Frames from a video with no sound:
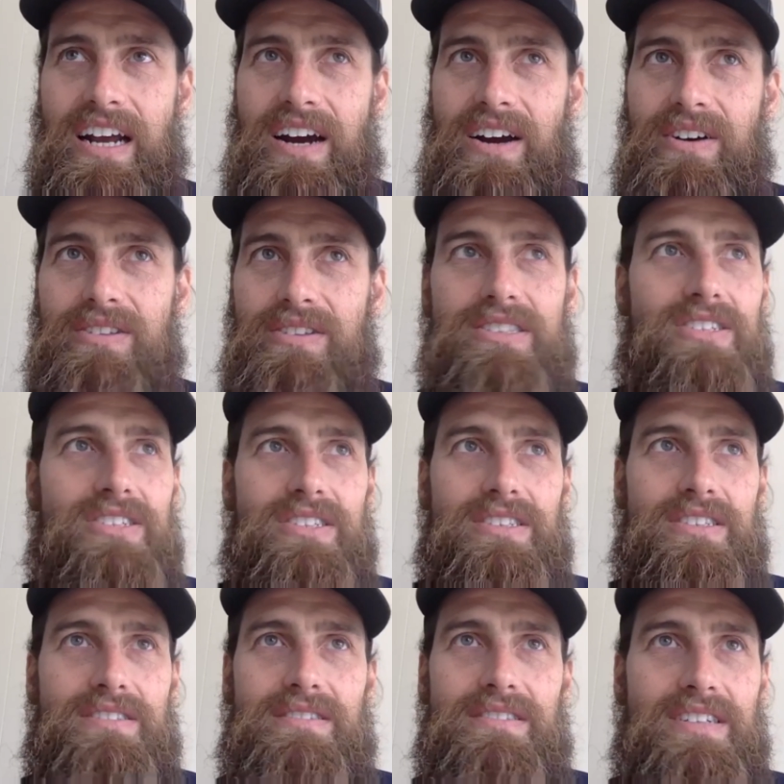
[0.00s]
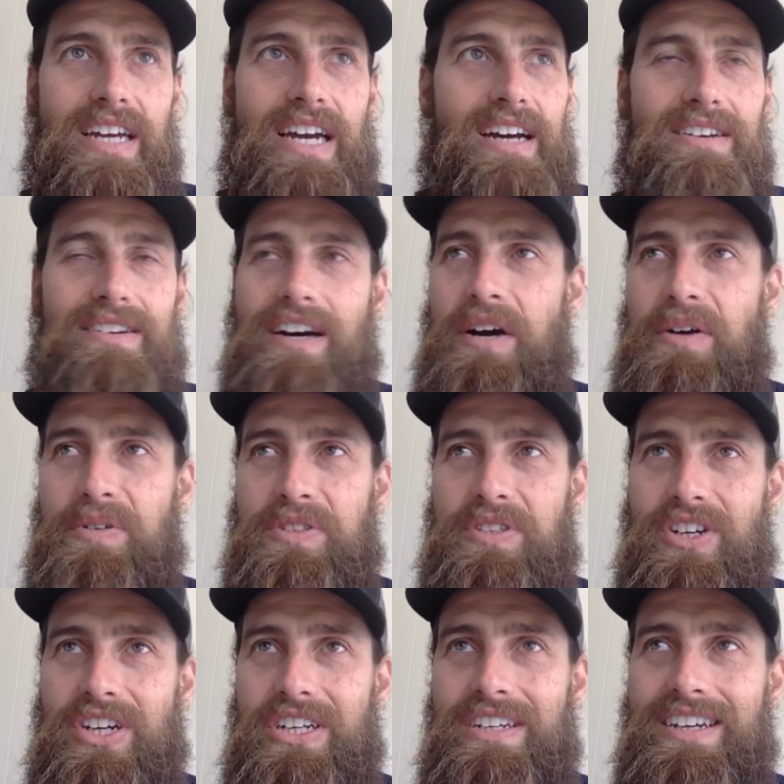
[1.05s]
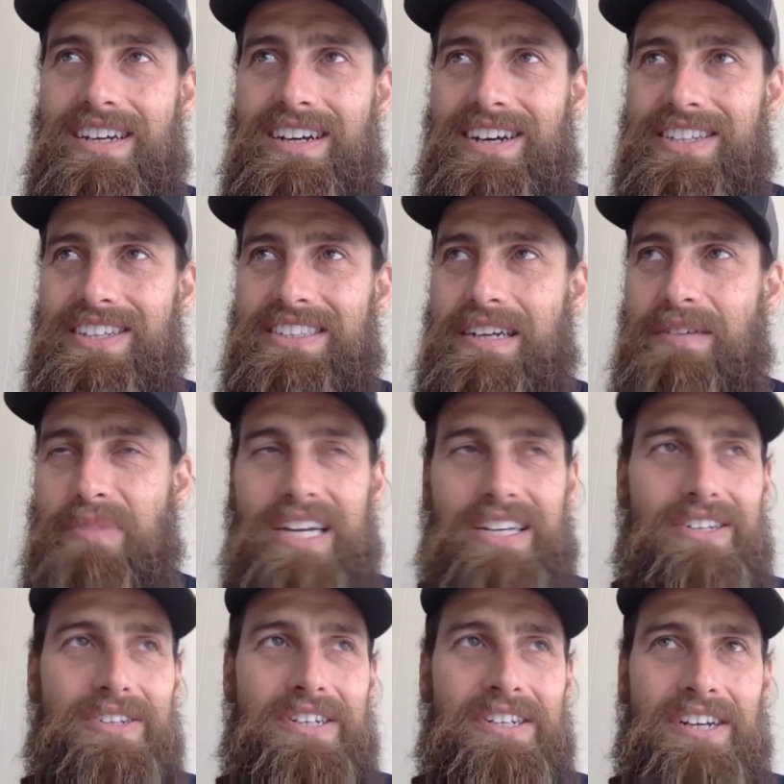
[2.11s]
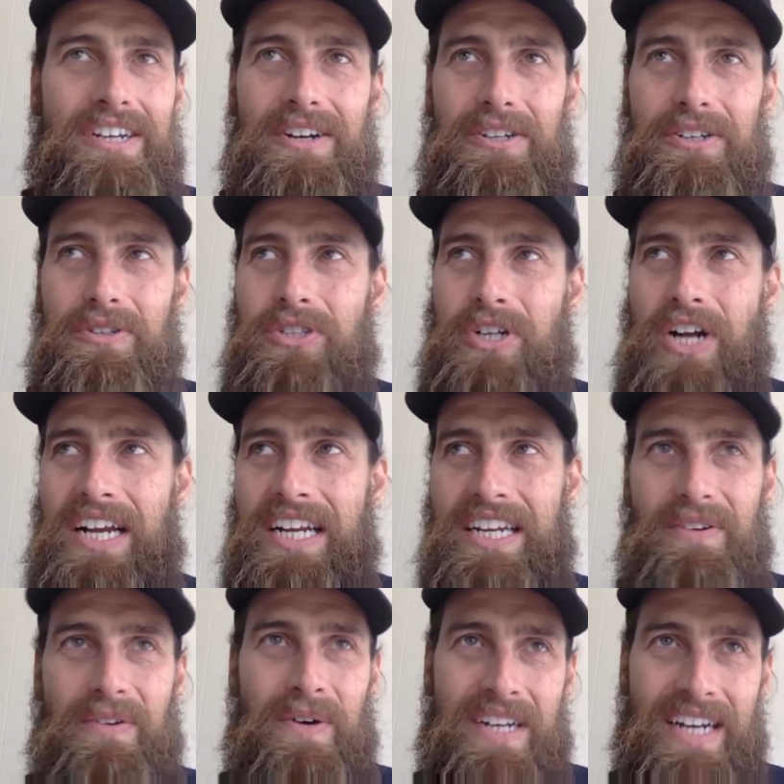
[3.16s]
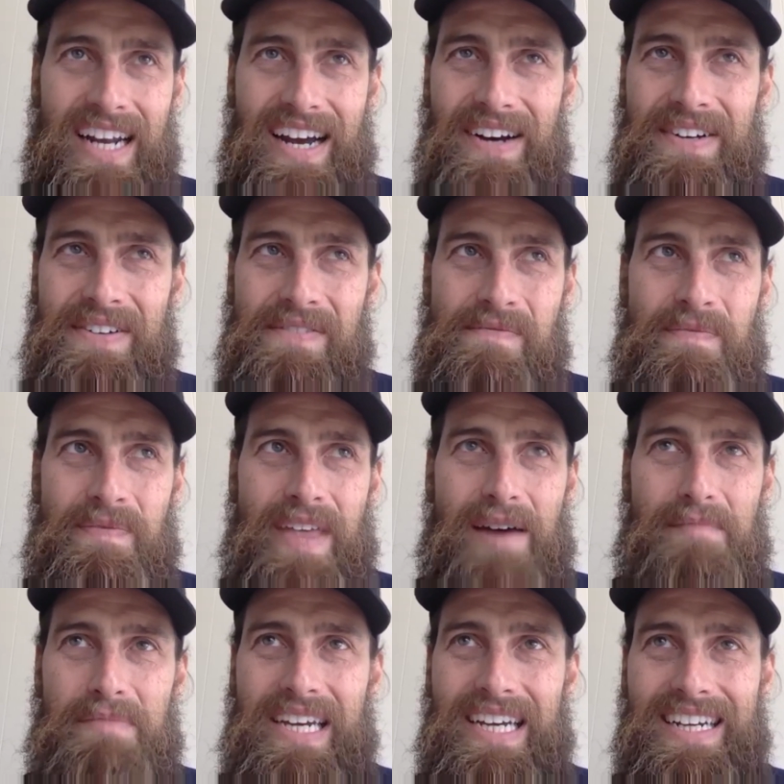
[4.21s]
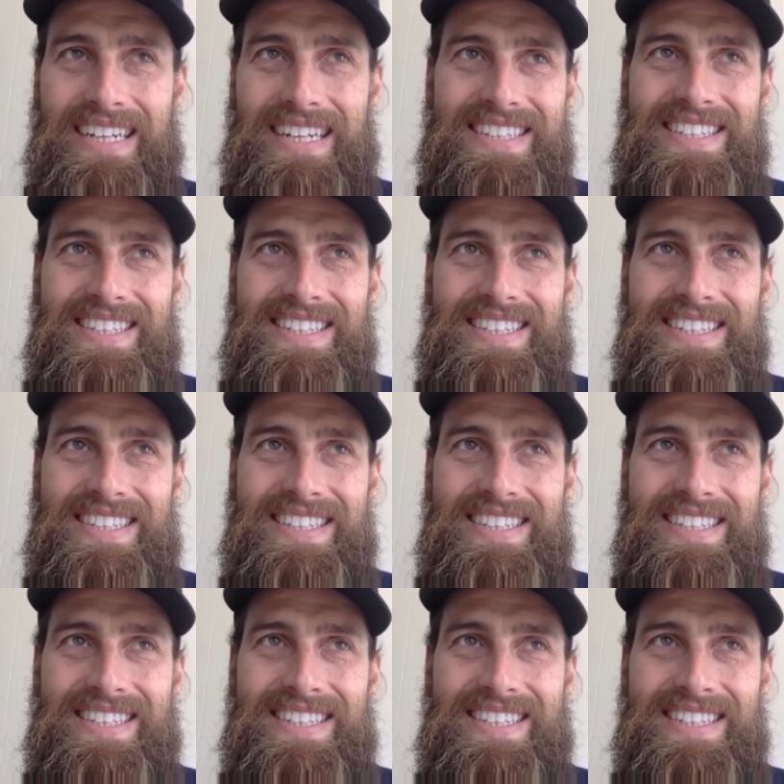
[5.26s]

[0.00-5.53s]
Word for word: I was just, yeah, I was good. I was like, Mike, you can go, you try and get one now. that big.